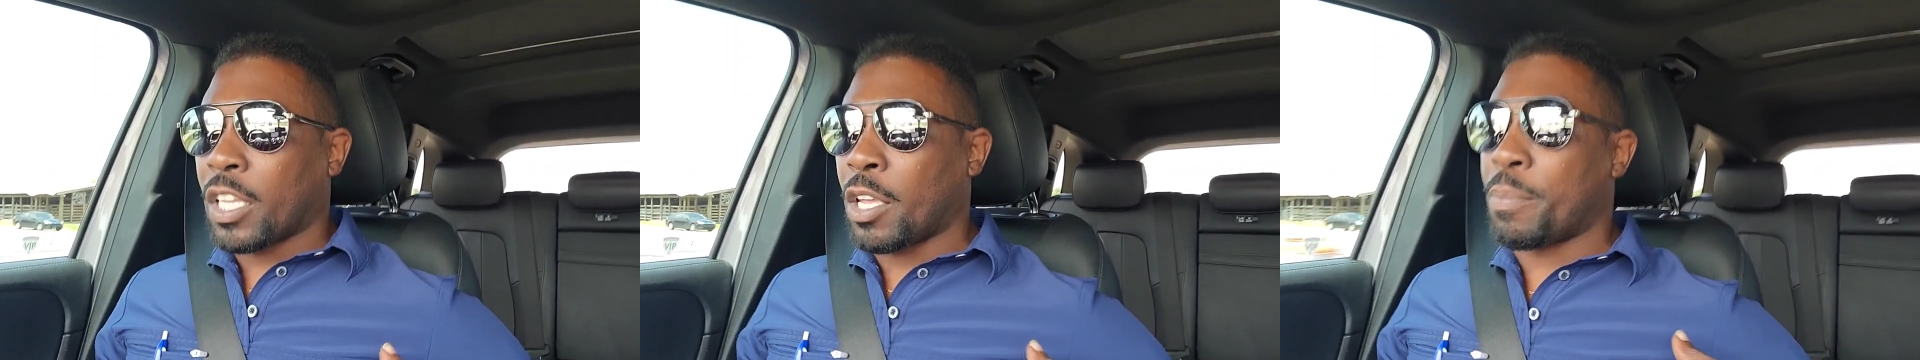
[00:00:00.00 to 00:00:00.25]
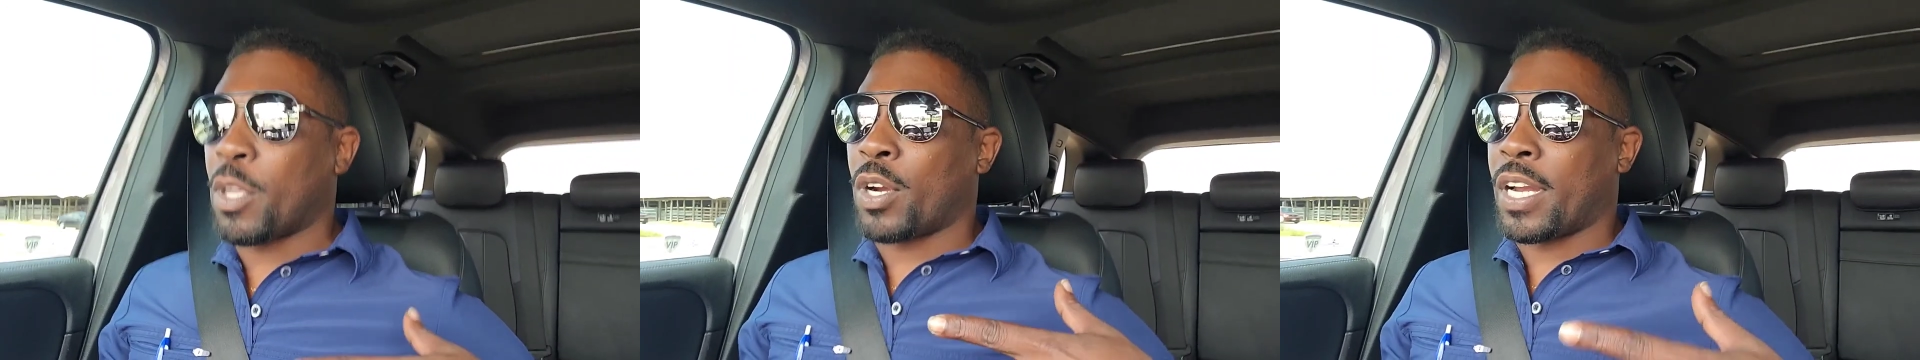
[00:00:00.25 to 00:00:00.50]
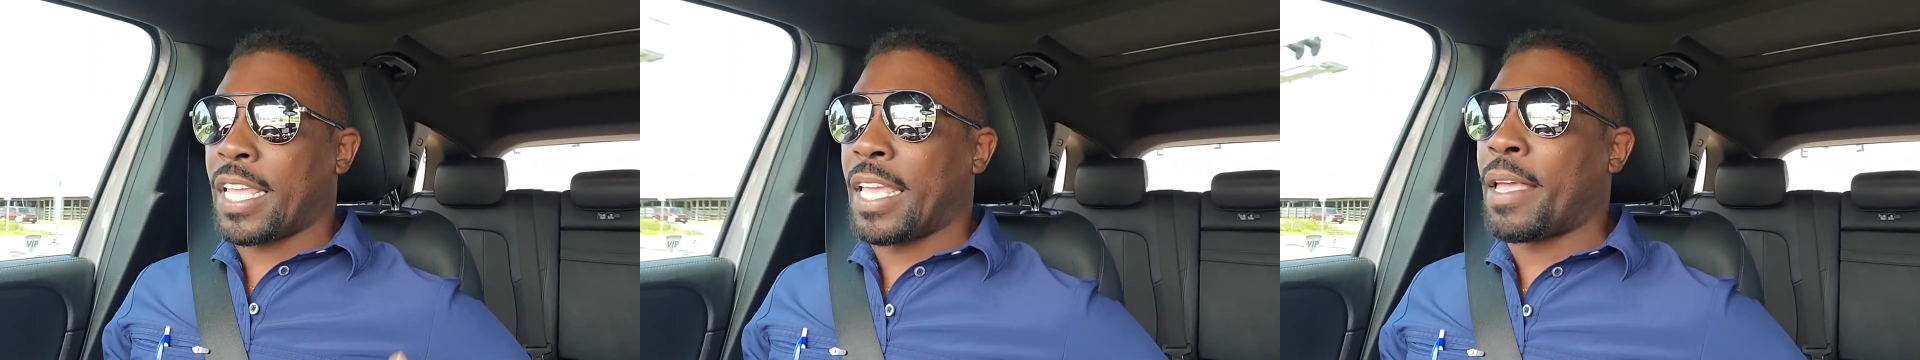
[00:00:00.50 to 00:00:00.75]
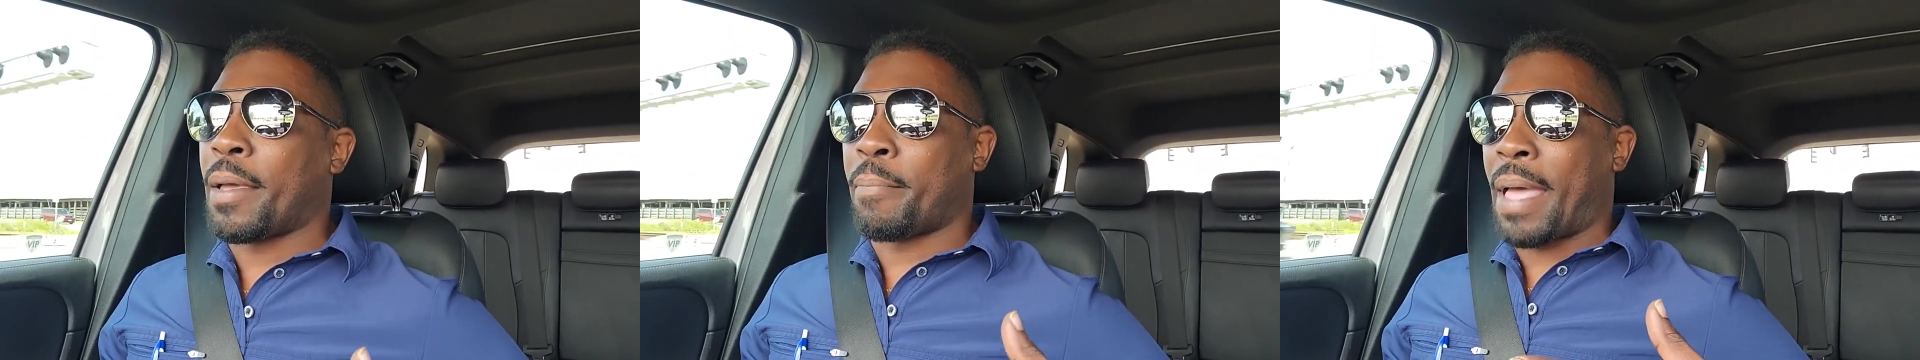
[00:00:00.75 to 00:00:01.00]

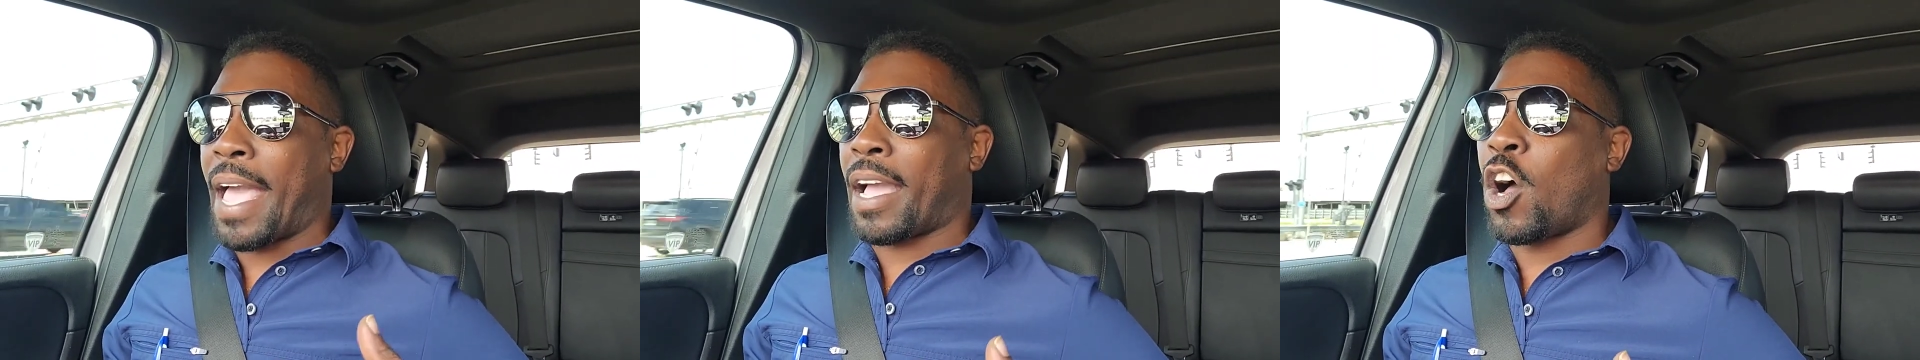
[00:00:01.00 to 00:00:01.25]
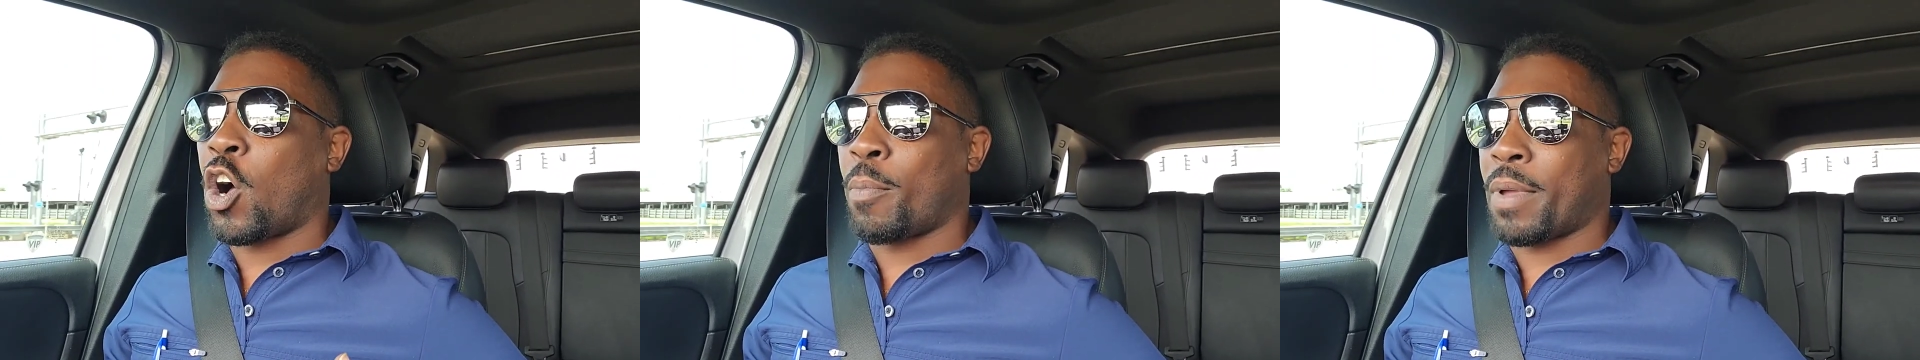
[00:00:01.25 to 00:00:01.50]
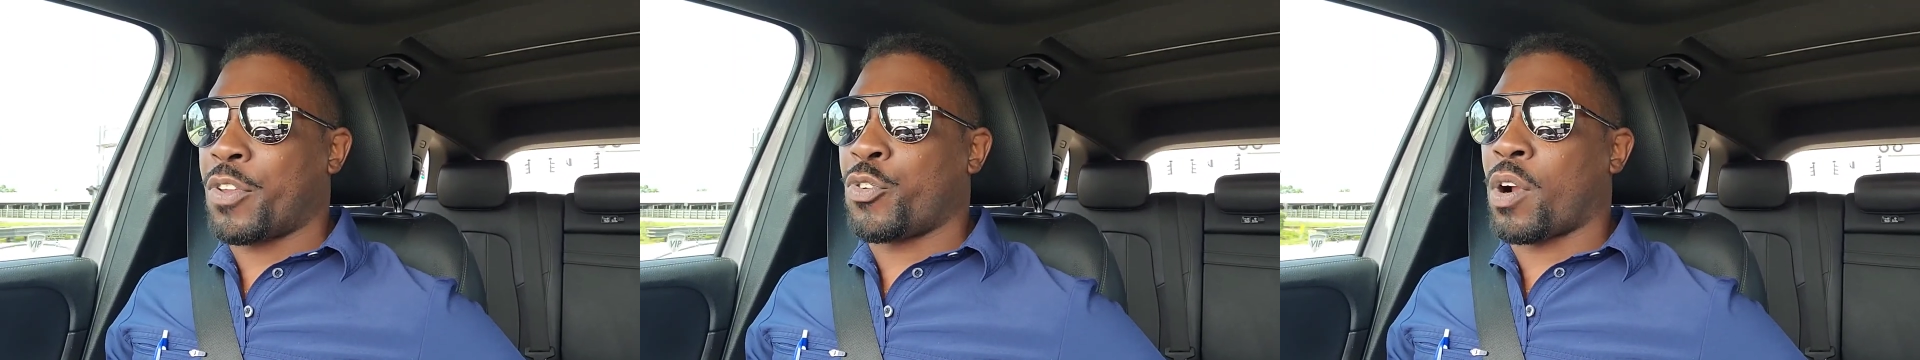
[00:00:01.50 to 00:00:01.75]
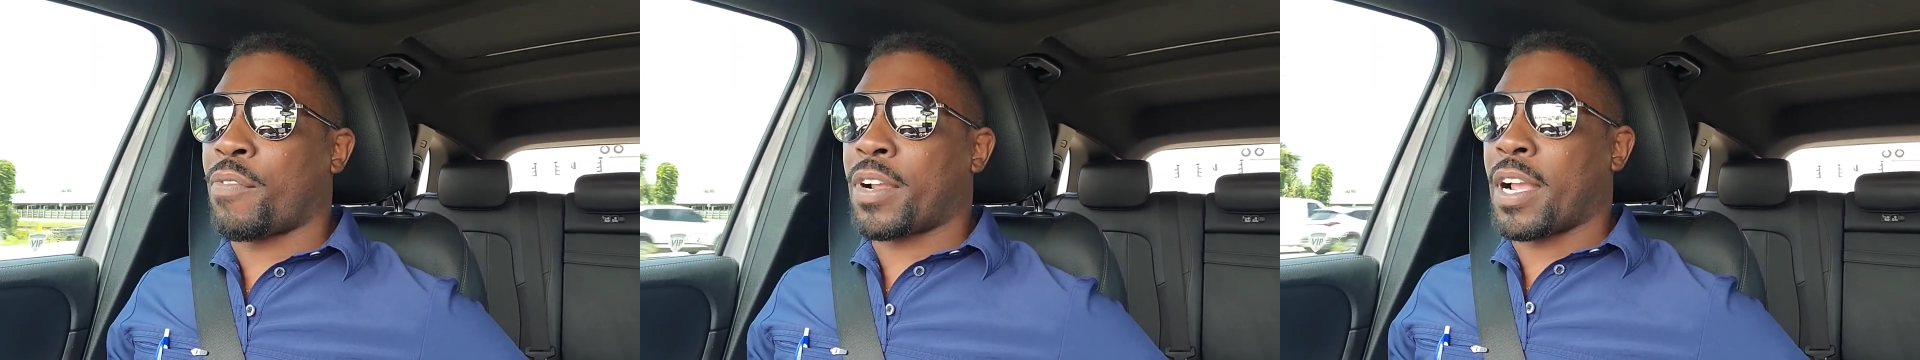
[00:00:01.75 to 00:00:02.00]
community back home in
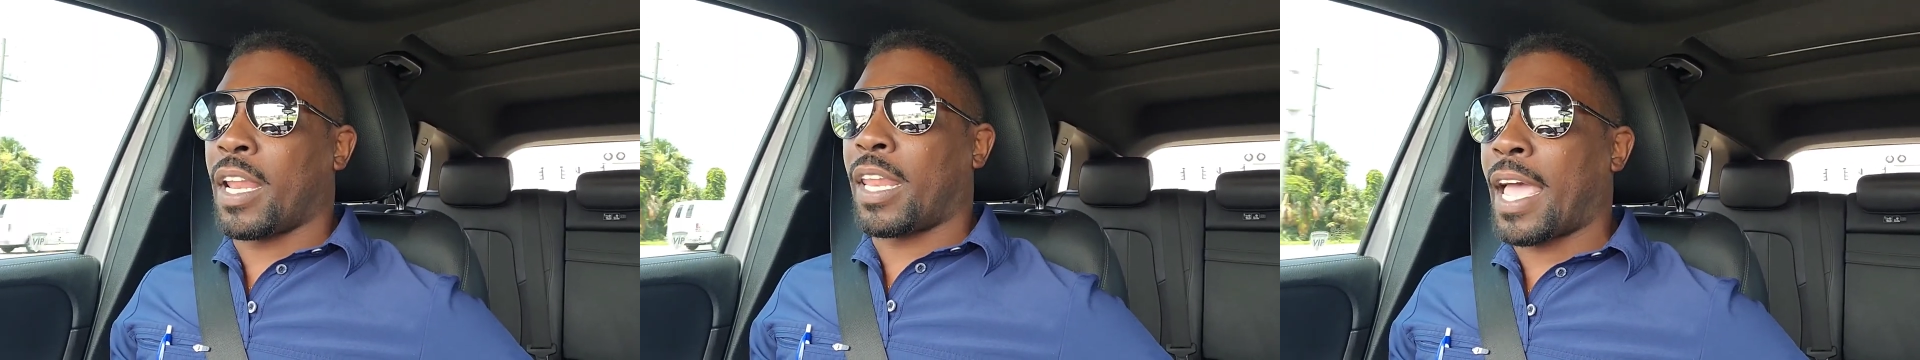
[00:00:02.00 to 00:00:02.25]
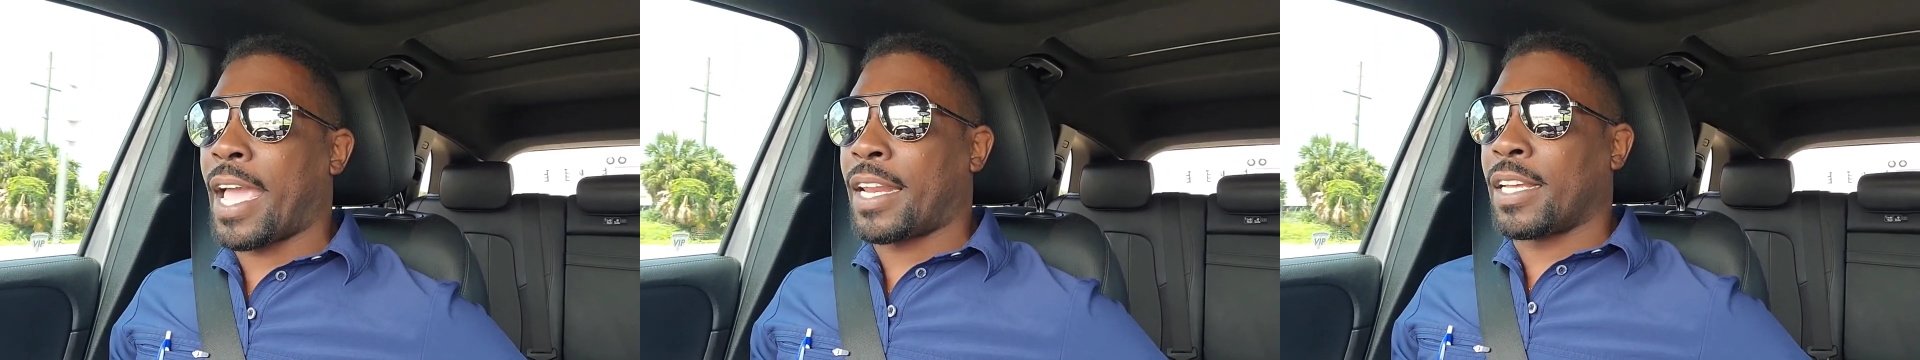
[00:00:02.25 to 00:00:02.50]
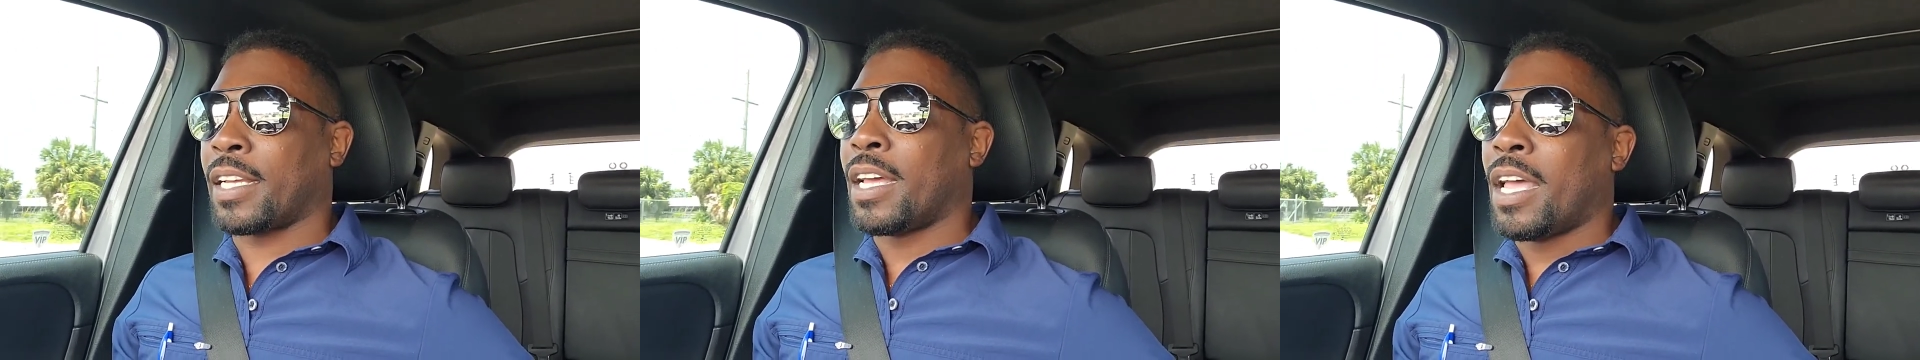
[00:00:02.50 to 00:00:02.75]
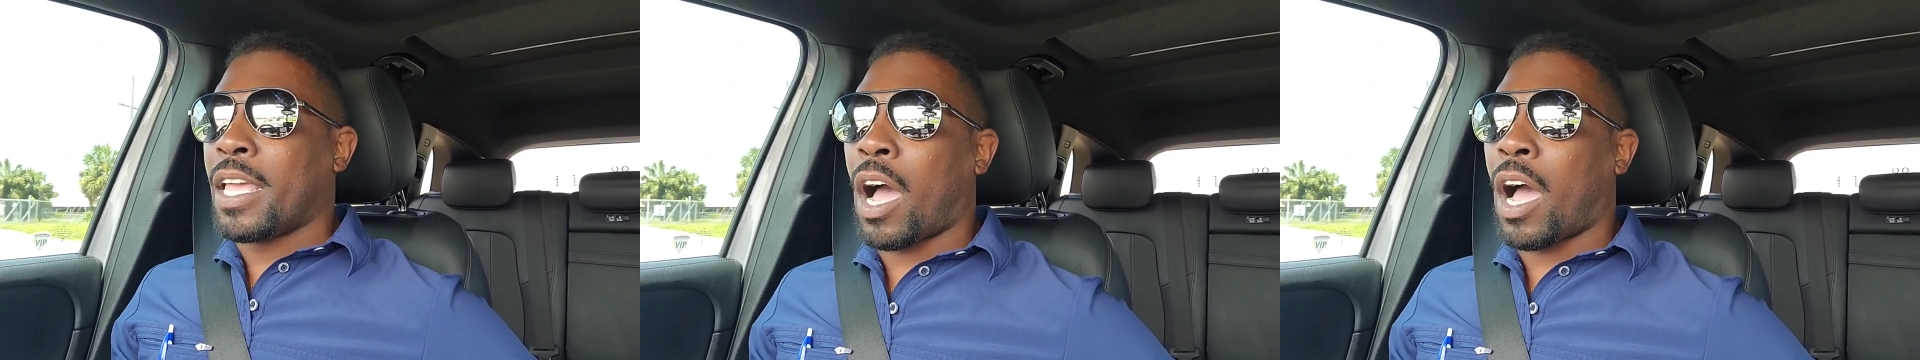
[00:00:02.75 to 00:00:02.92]
North Carolina,